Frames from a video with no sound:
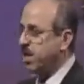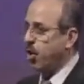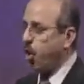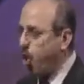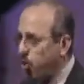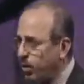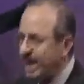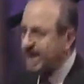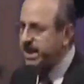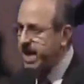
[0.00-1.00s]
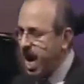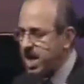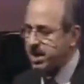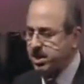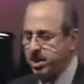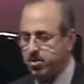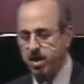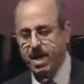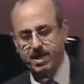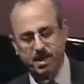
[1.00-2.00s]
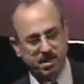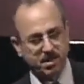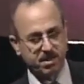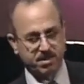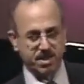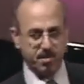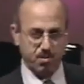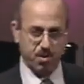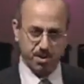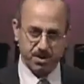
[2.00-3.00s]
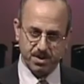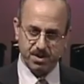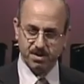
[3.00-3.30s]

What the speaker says: only young Iranian girls and boys.